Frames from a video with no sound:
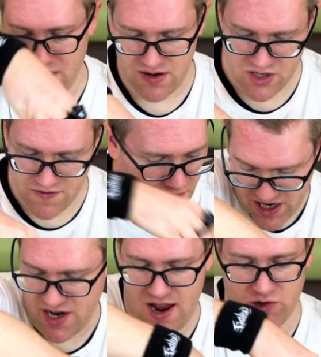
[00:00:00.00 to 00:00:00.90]
Soft and
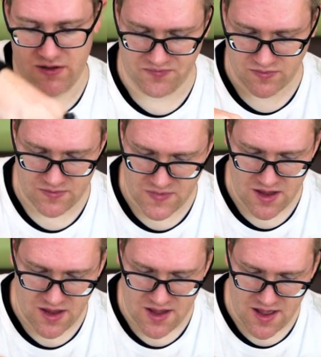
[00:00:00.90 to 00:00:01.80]
fresh.
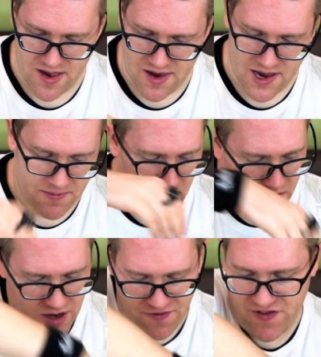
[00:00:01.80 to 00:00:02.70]
I'm not
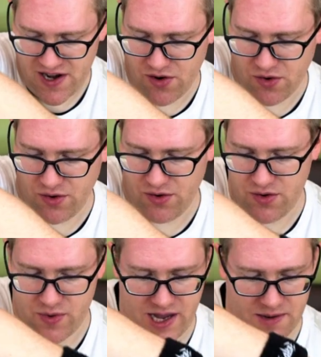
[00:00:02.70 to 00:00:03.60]
going to fill it all the
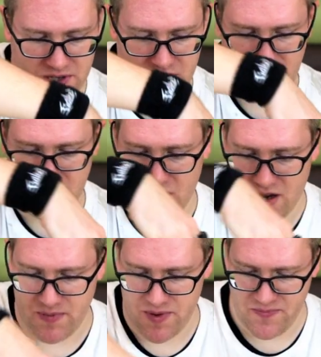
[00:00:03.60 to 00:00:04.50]
way up to the
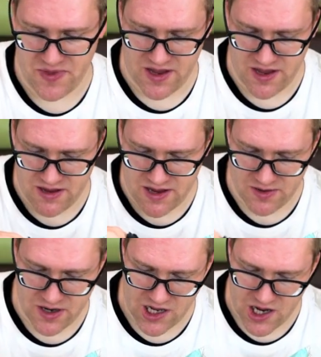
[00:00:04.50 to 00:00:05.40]
top. I'm
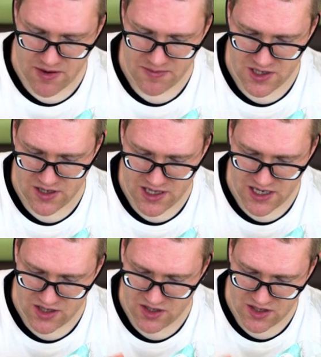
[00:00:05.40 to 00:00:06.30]
going to go up to
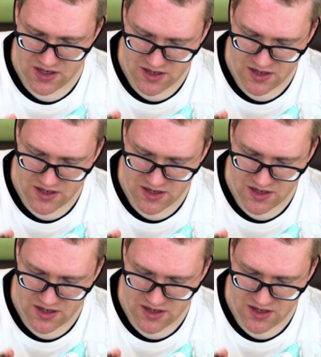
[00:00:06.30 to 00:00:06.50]
this